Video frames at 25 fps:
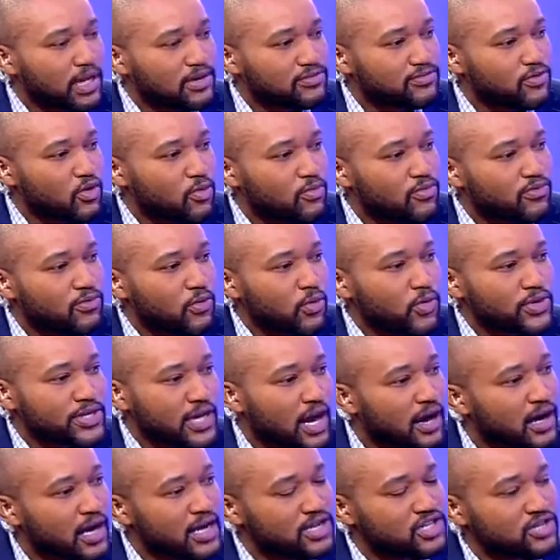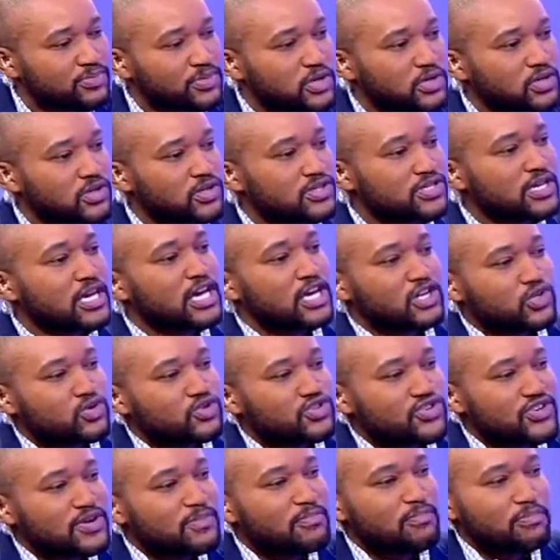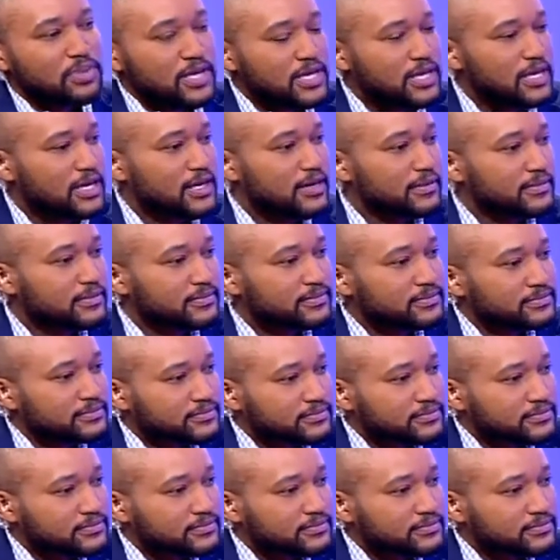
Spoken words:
a platform for young entrepreneurs to dream big.